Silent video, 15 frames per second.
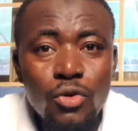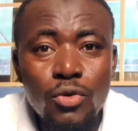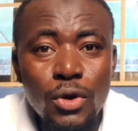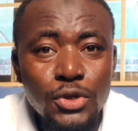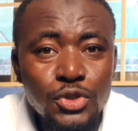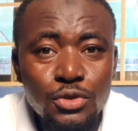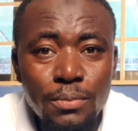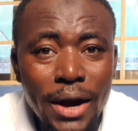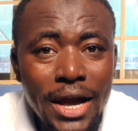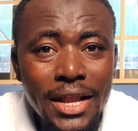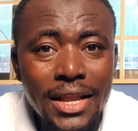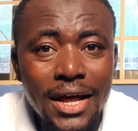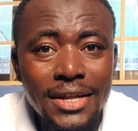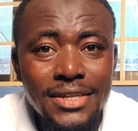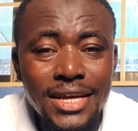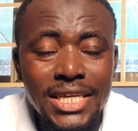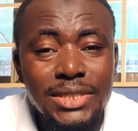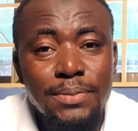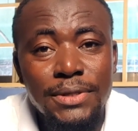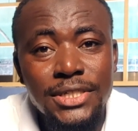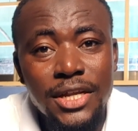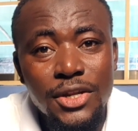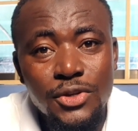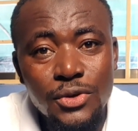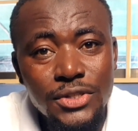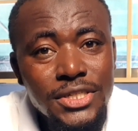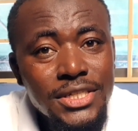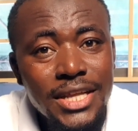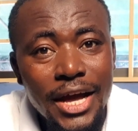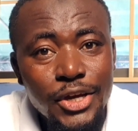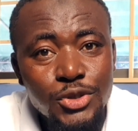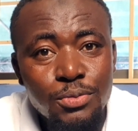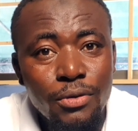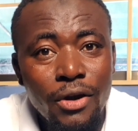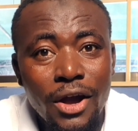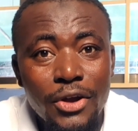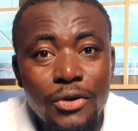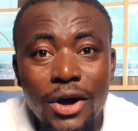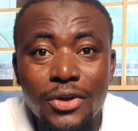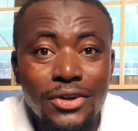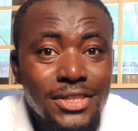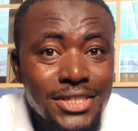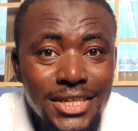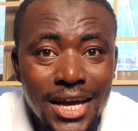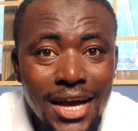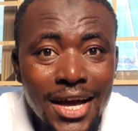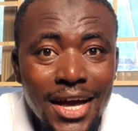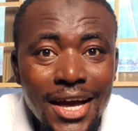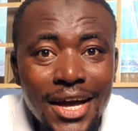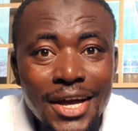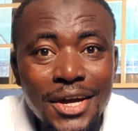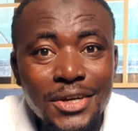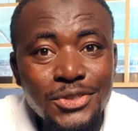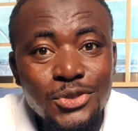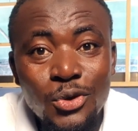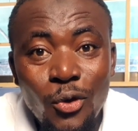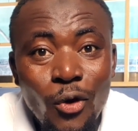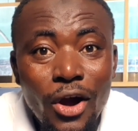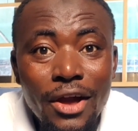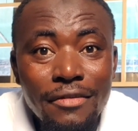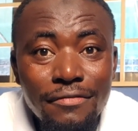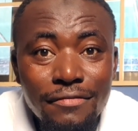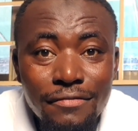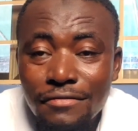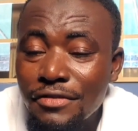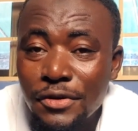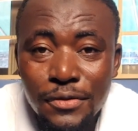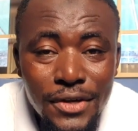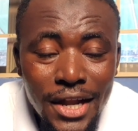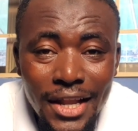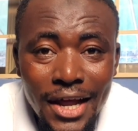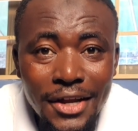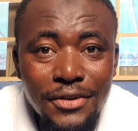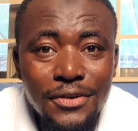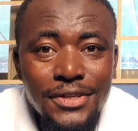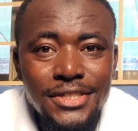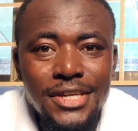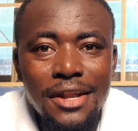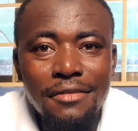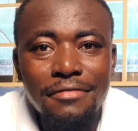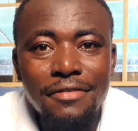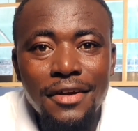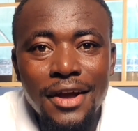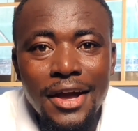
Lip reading: want to buy a land, especially those in diaspora, you are not here to go and view the land yourself.